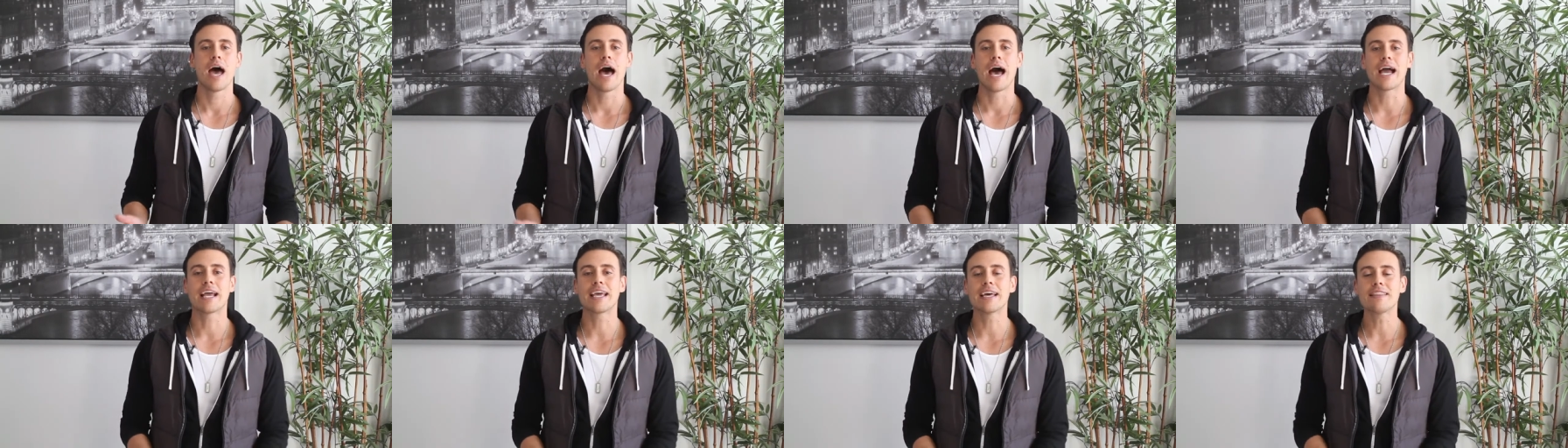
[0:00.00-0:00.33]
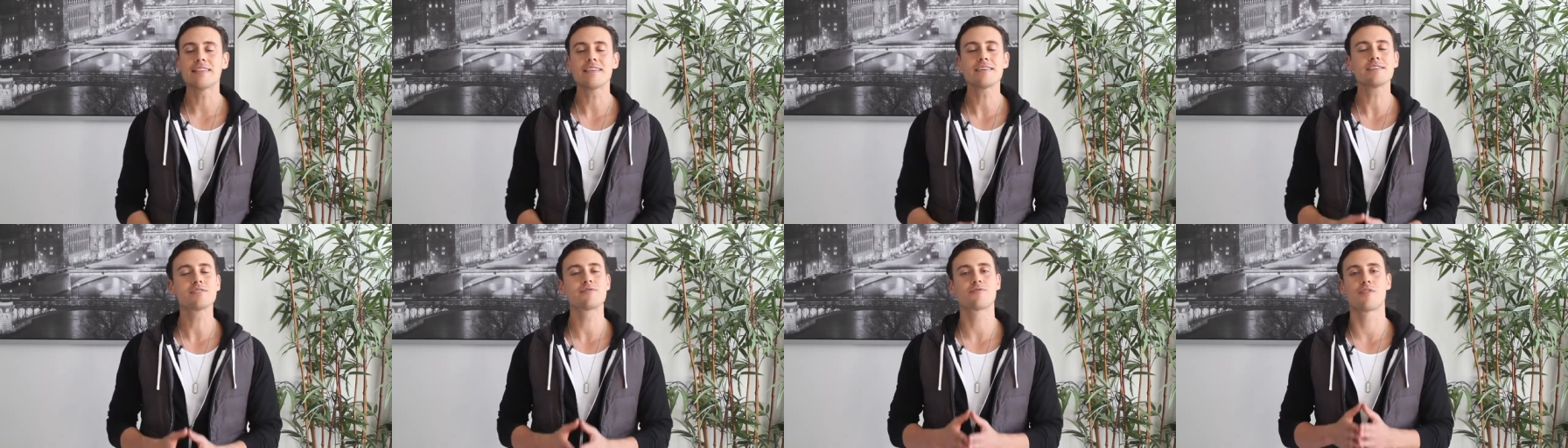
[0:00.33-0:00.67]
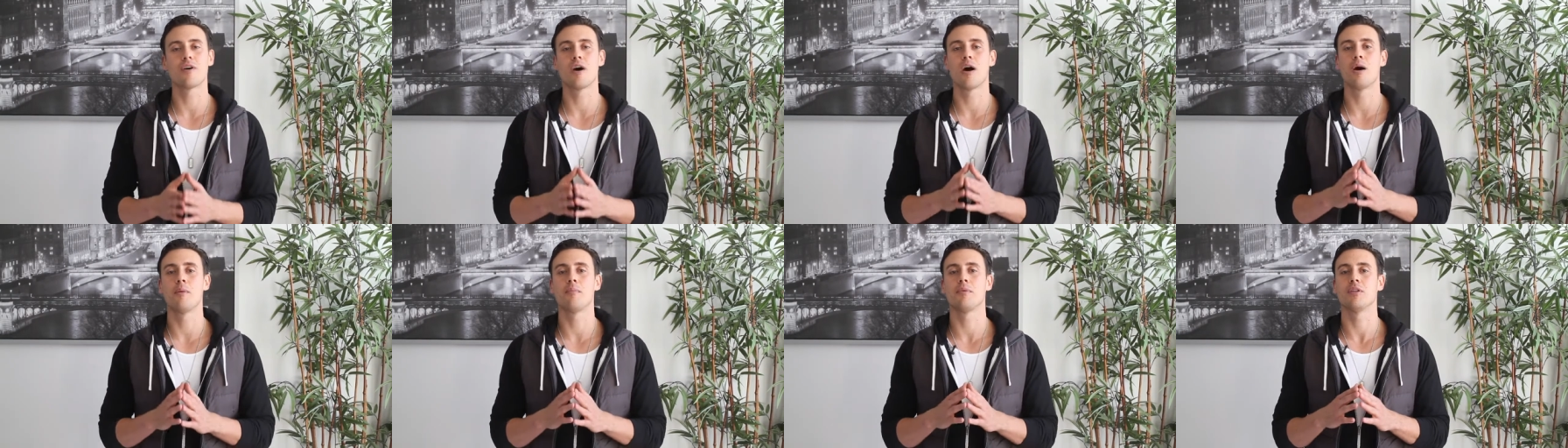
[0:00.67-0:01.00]
I get this
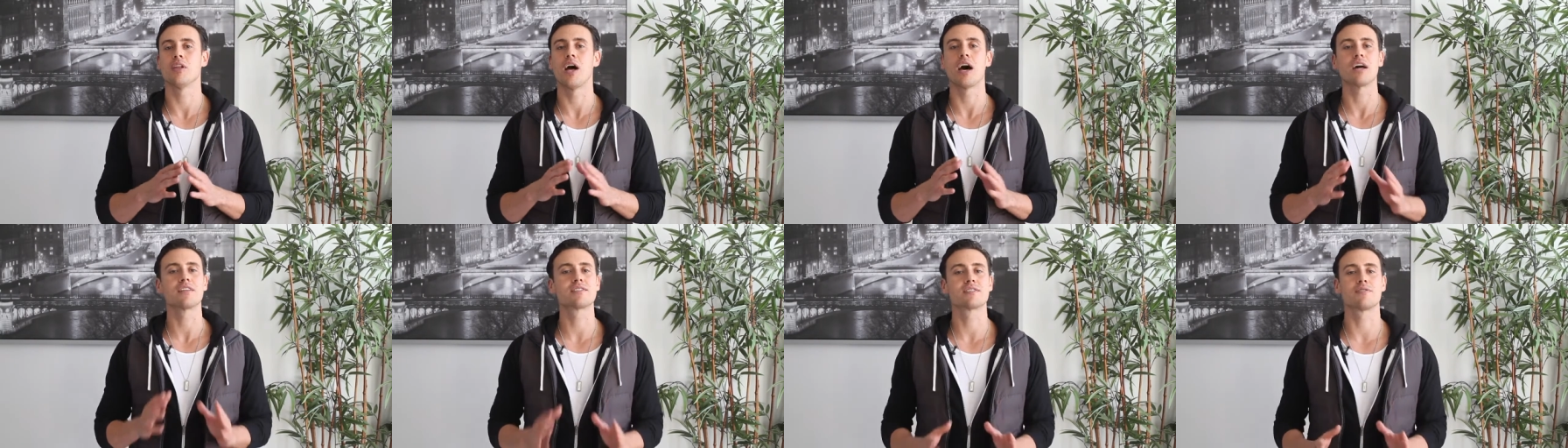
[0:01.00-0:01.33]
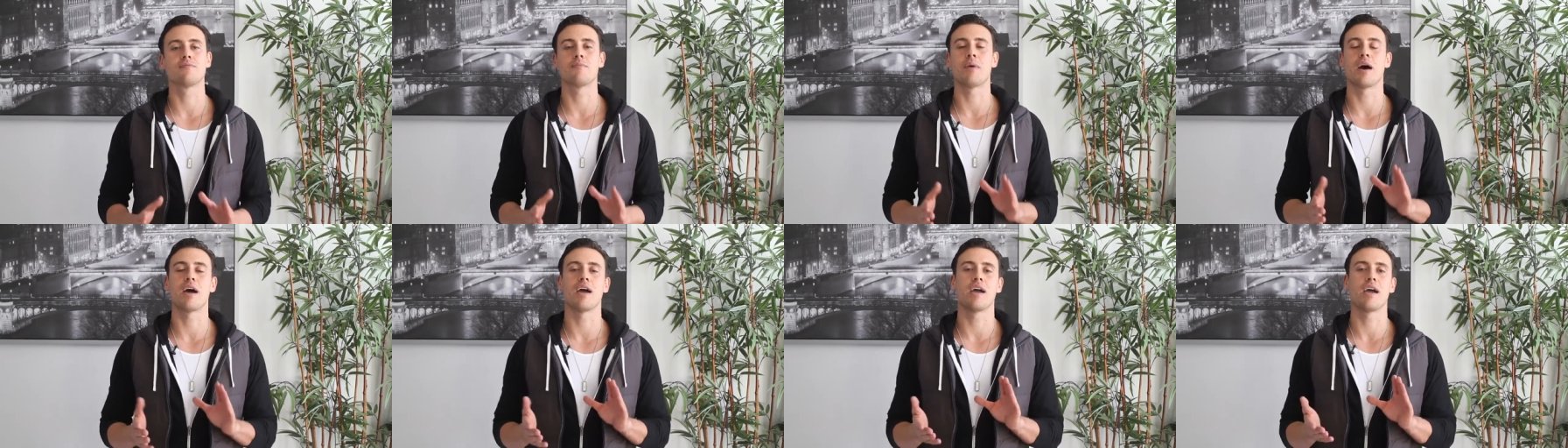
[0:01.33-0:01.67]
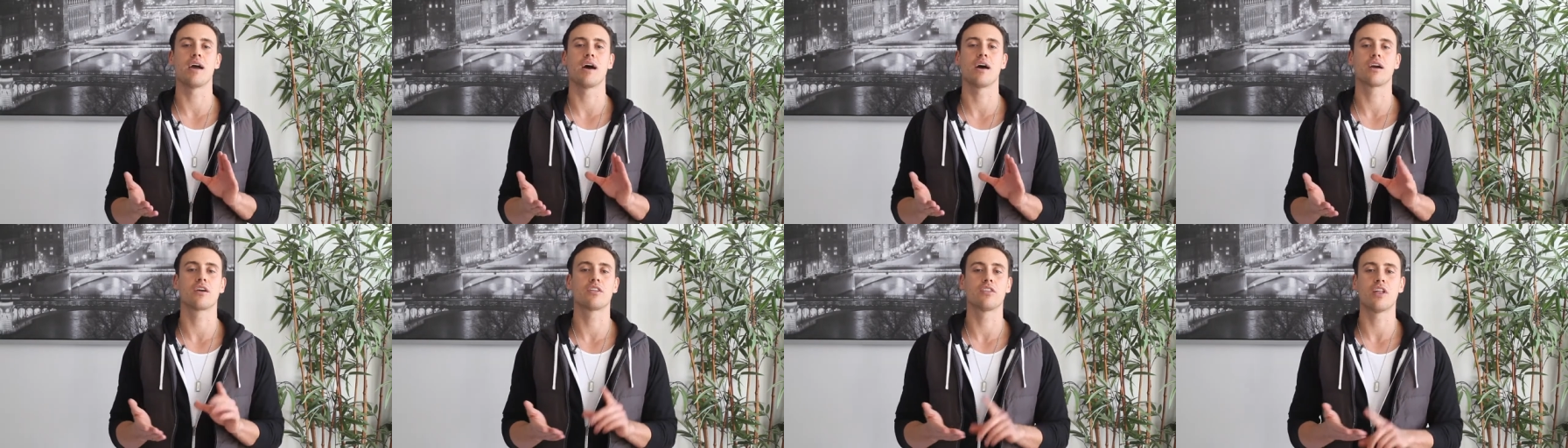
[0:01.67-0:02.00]
from lots of
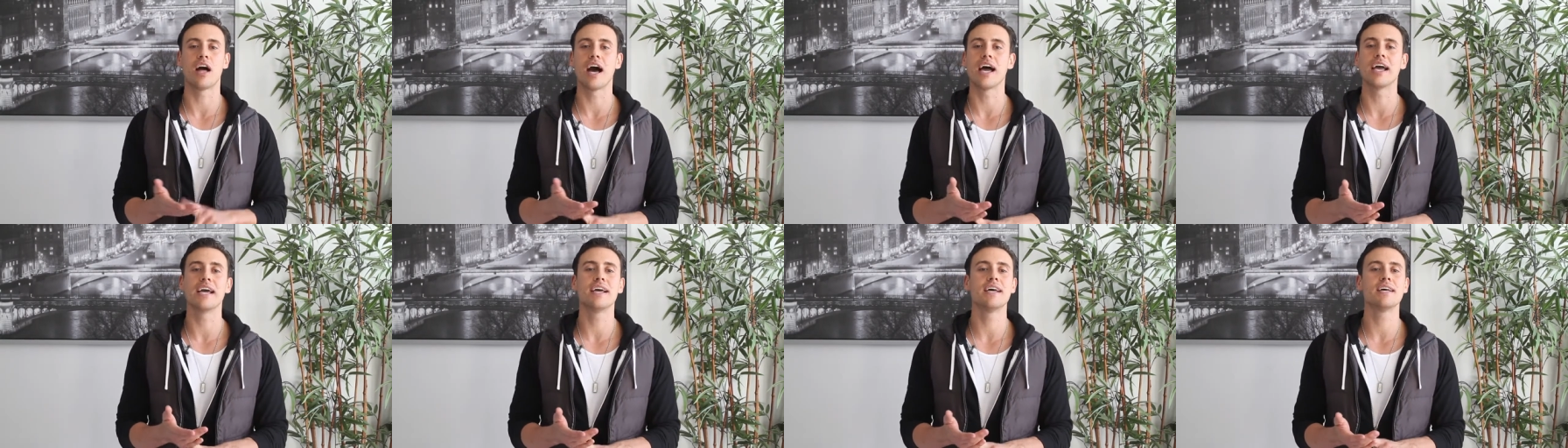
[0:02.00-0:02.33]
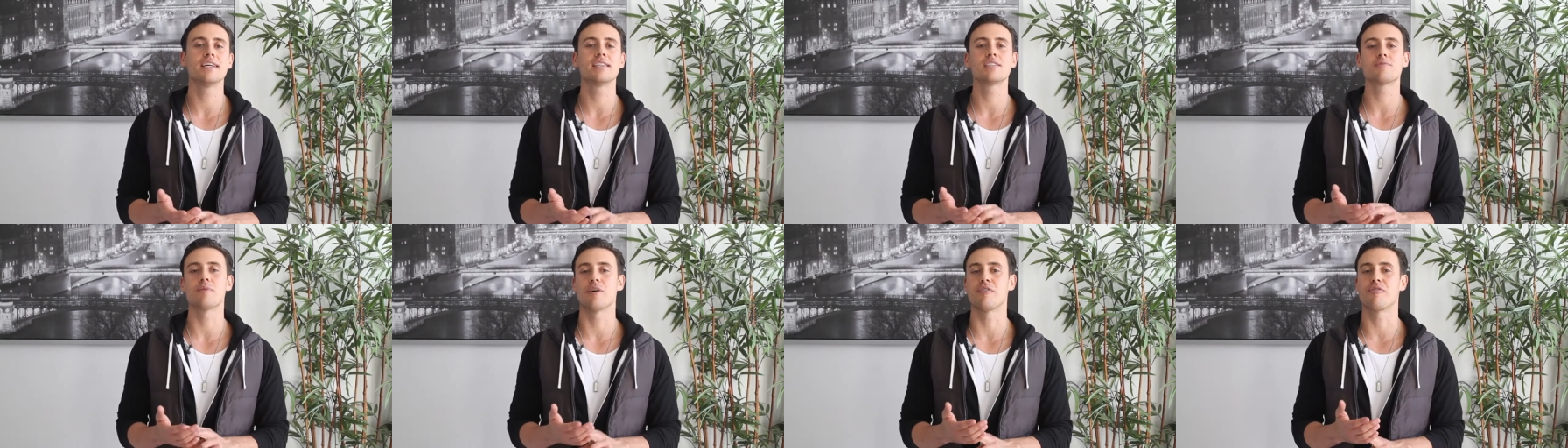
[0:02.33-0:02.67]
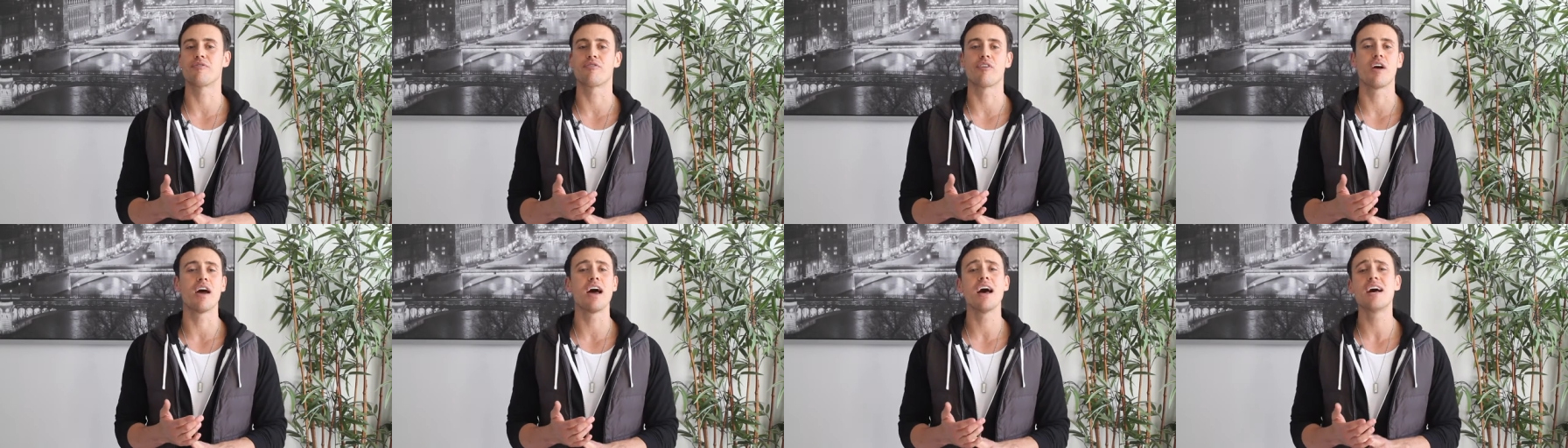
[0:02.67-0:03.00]
my clients, my
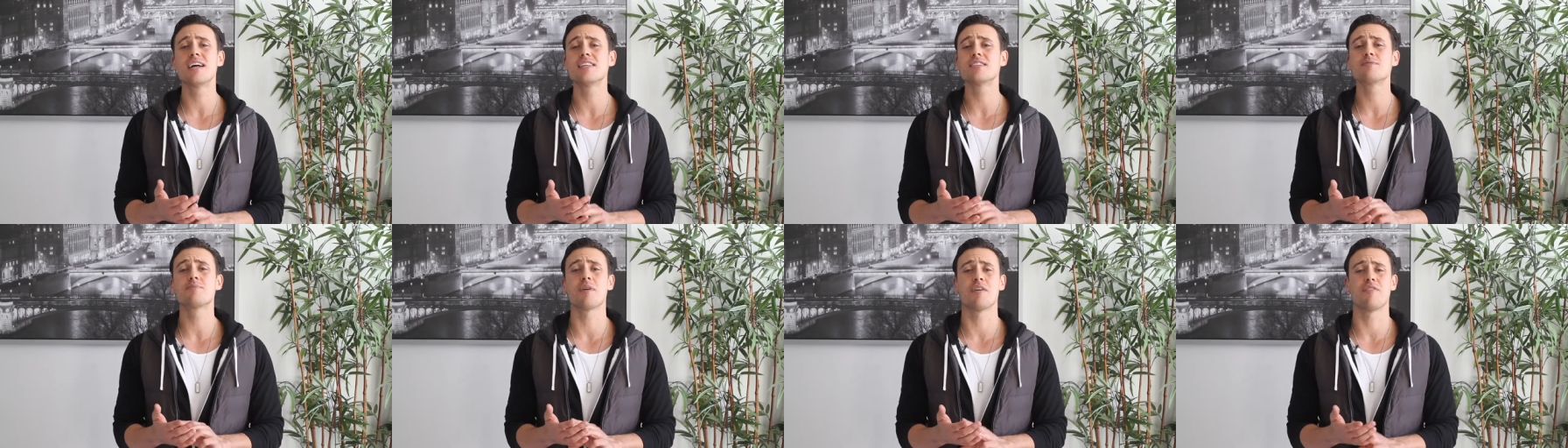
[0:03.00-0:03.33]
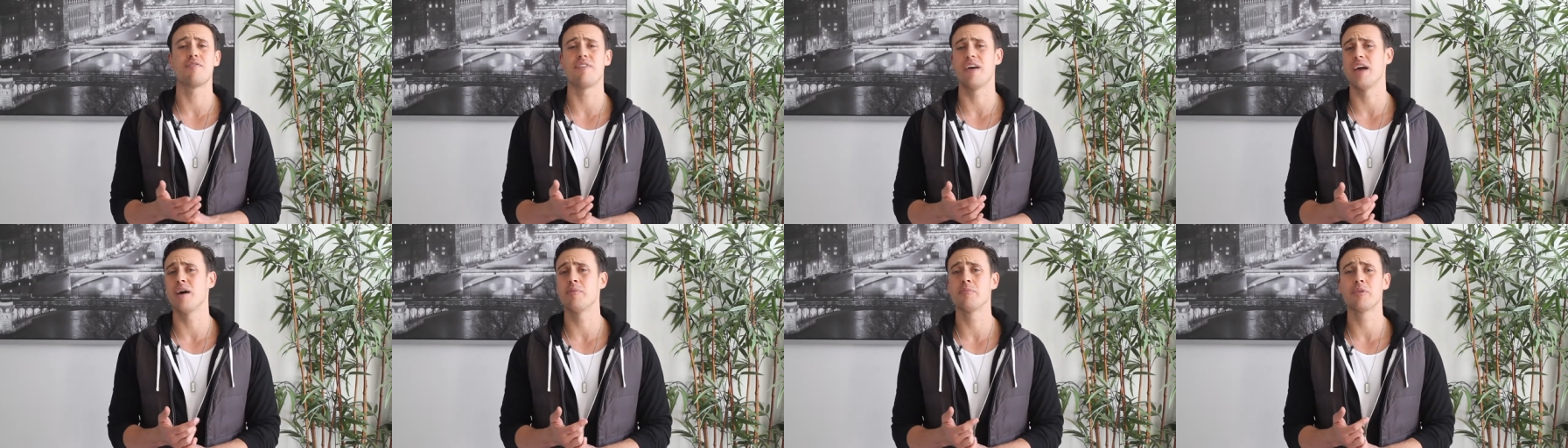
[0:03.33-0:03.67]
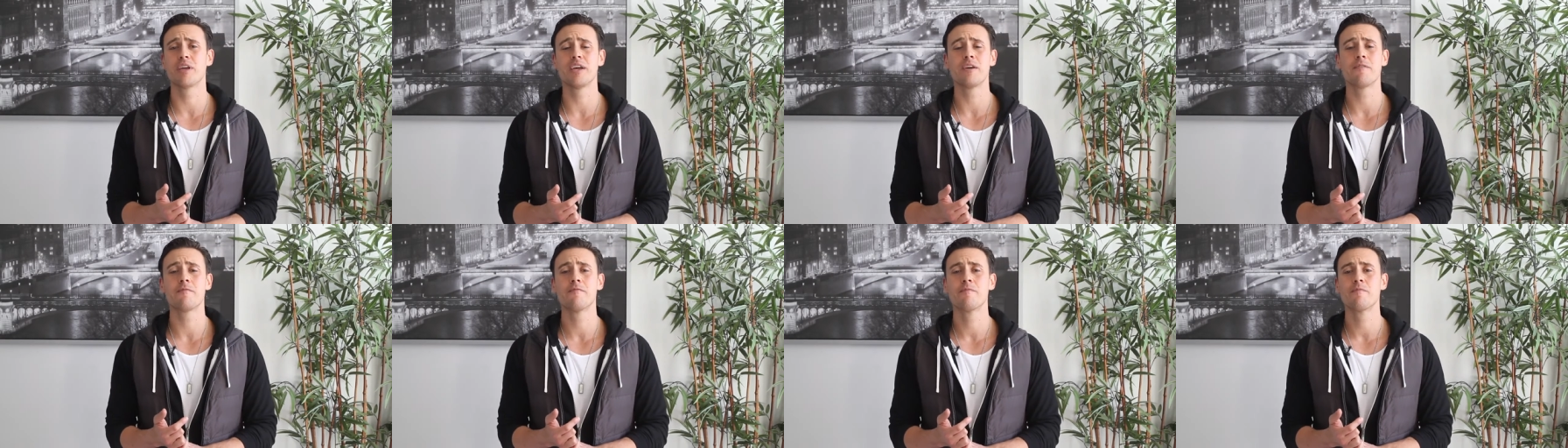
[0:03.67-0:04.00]
friends, my
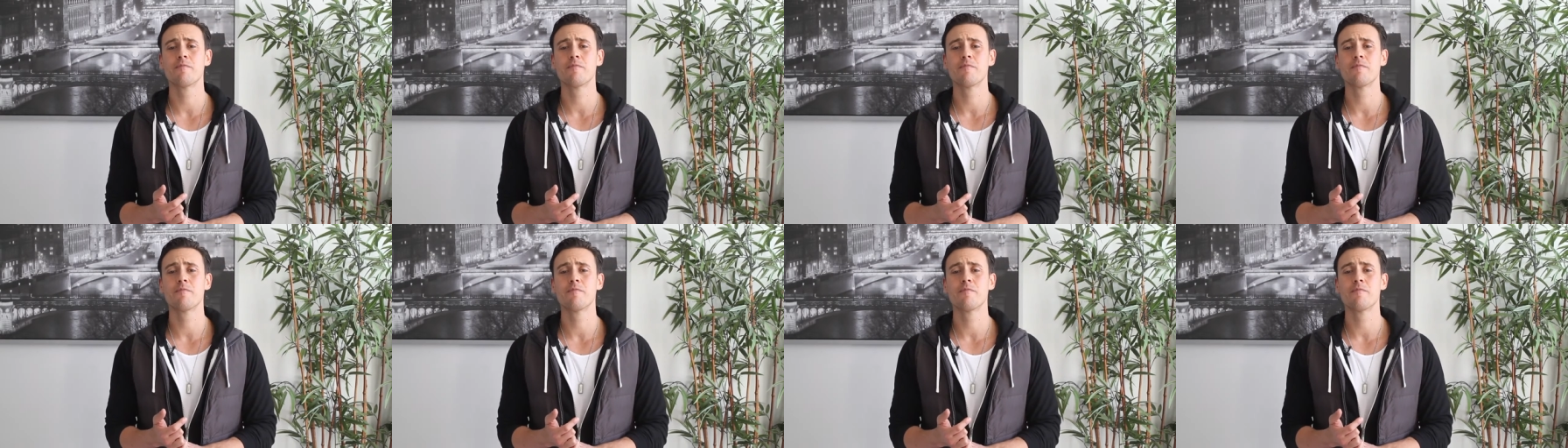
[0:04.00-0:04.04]
family.